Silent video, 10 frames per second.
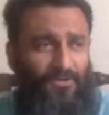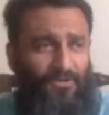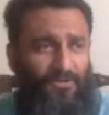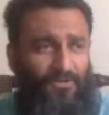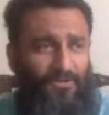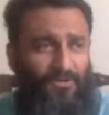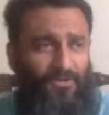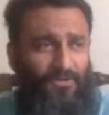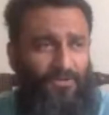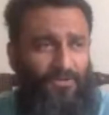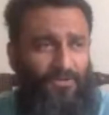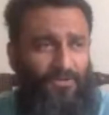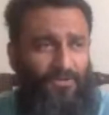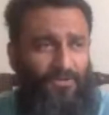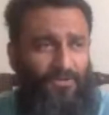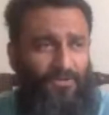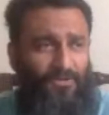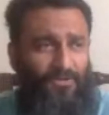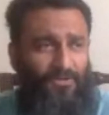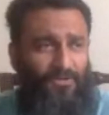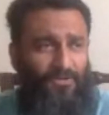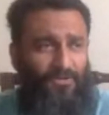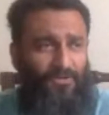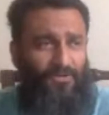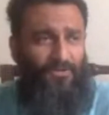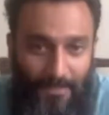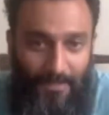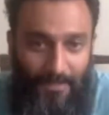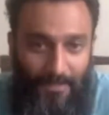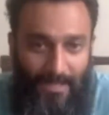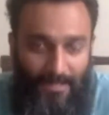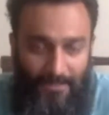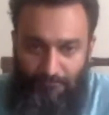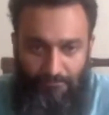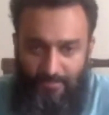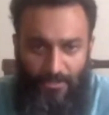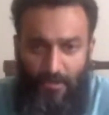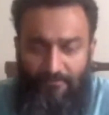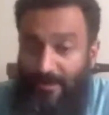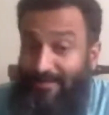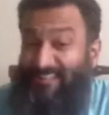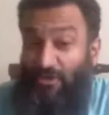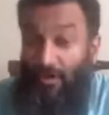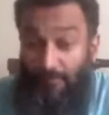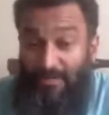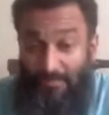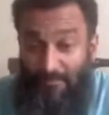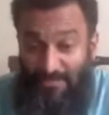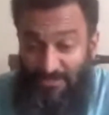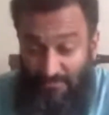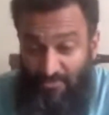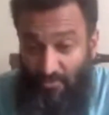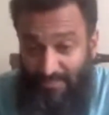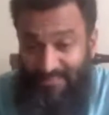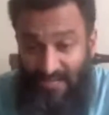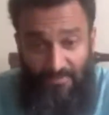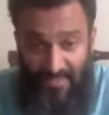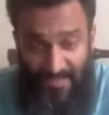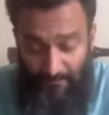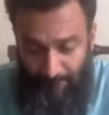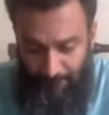all kinds of expats from all over the world, and they're all fine, and they're all pretty much doing their thing.